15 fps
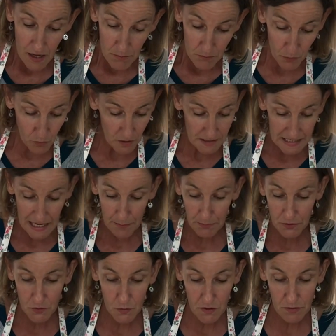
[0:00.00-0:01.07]
But what's
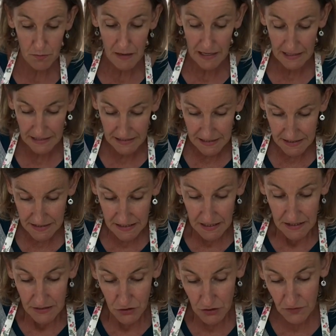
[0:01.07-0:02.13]
happened with mine is,
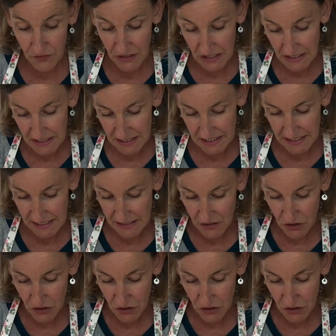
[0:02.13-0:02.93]
I don't know if you can see,